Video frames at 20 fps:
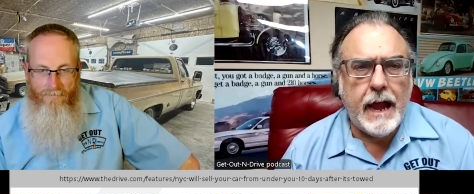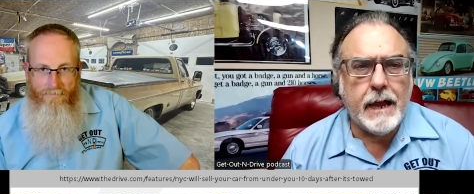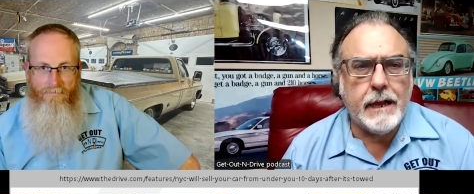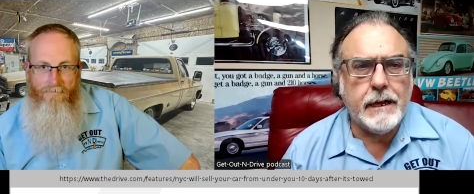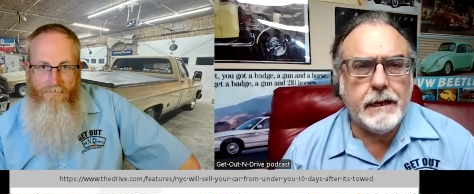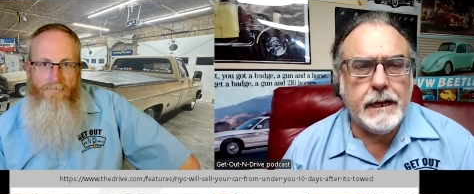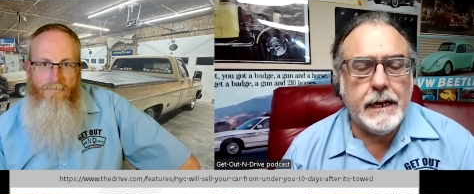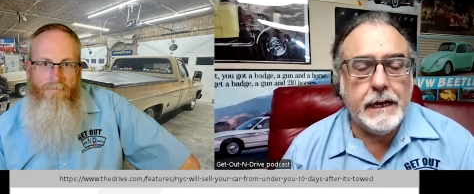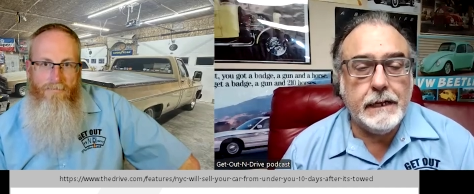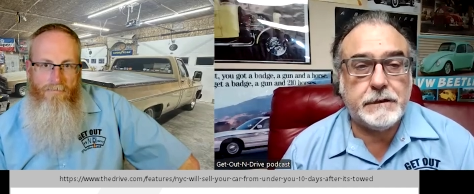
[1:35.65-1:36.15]

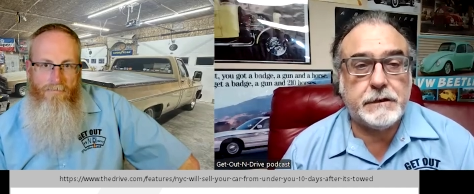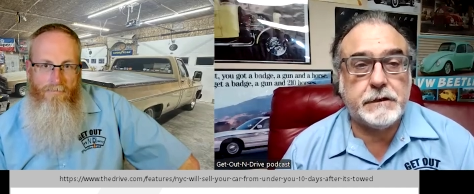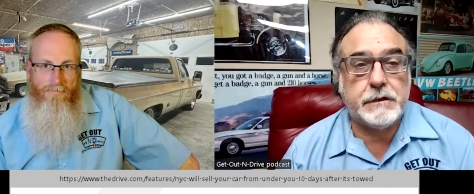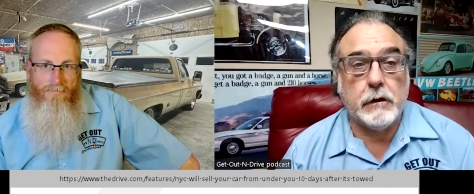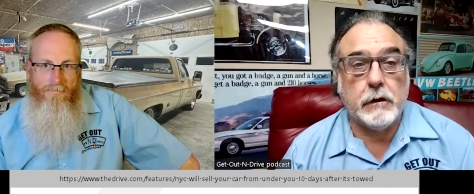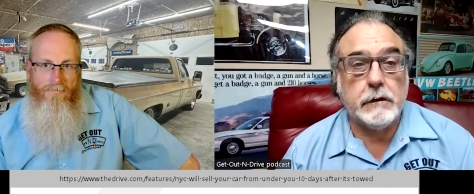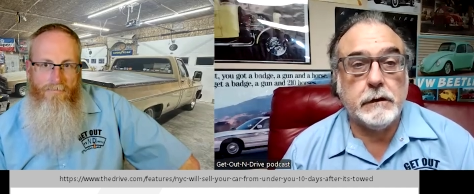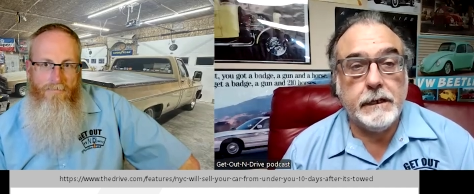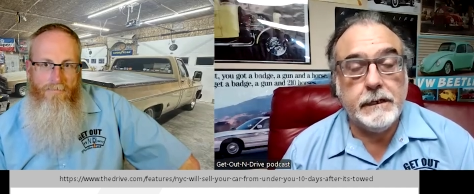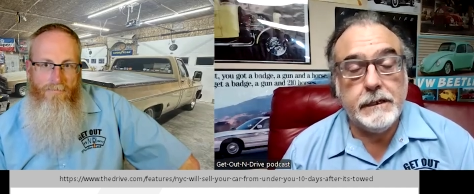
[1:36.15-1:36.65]
Speaker 1: And it
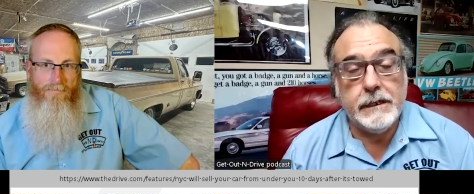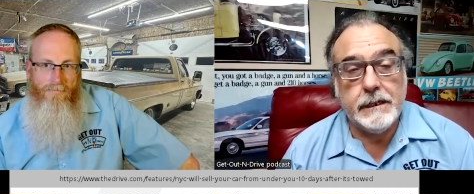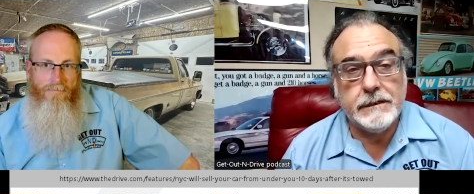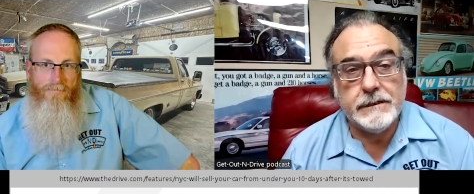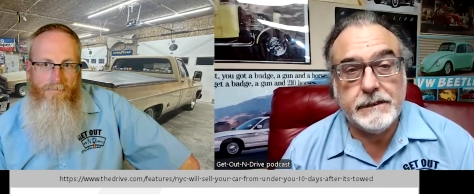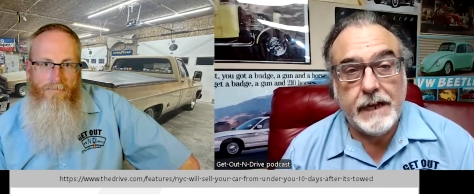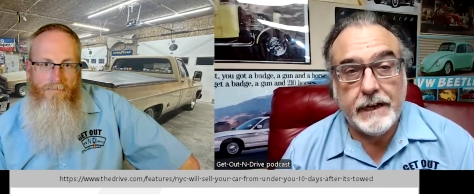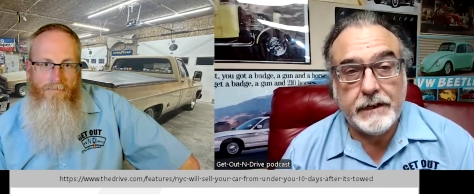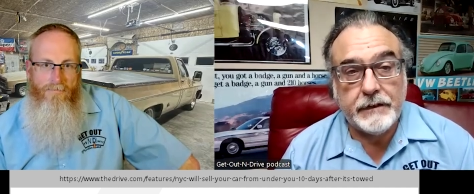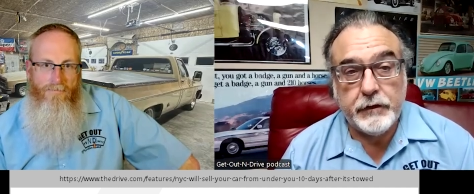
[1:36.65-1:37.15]
certainly
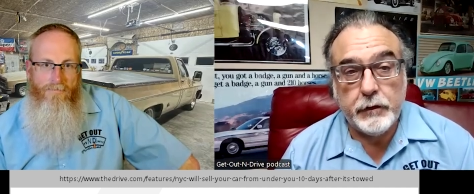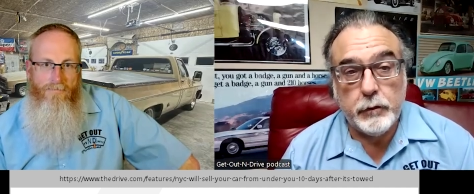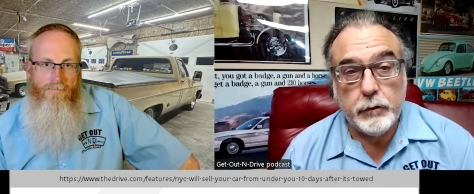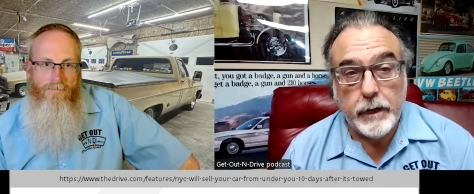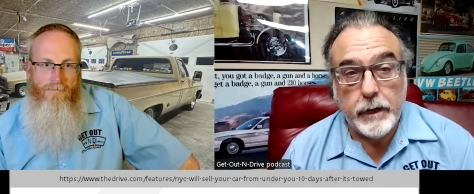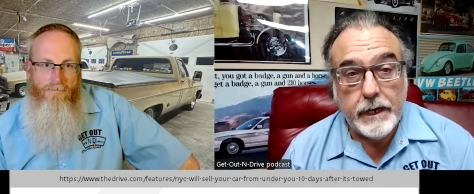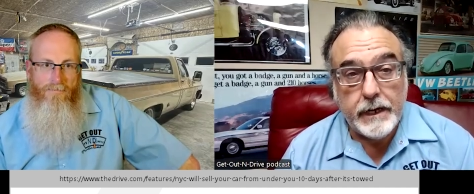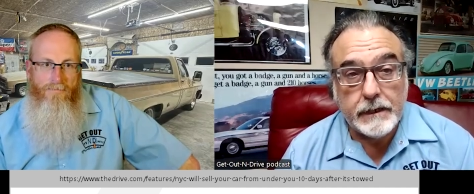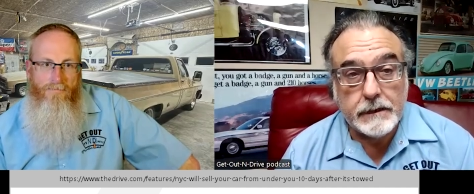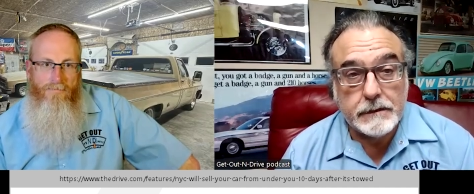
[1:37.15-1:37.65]
didn't take
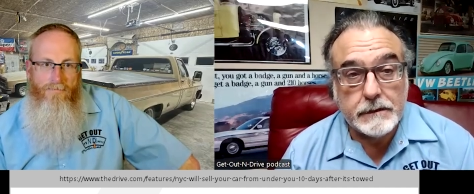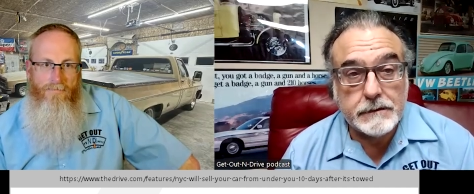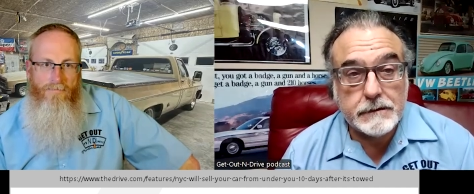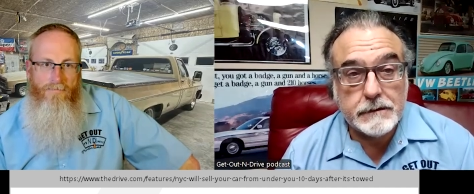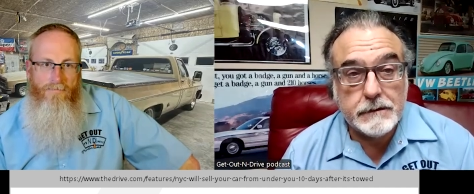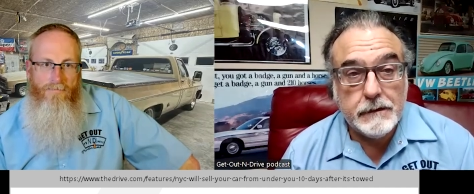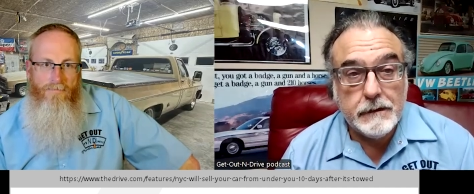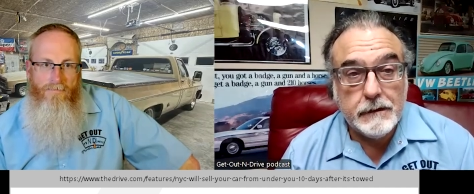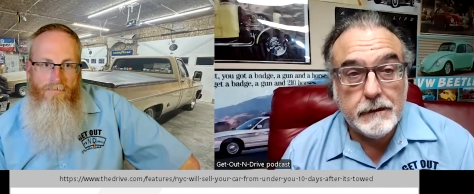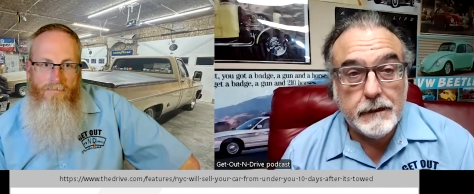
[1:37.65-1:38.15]
two
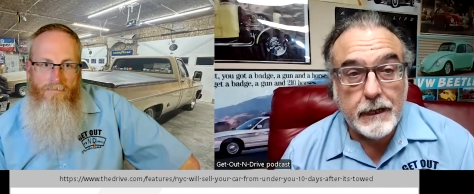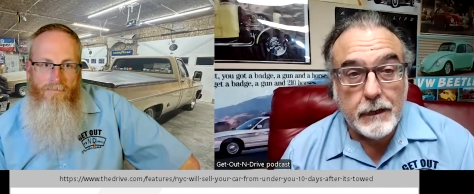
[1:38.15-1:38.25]
weeks.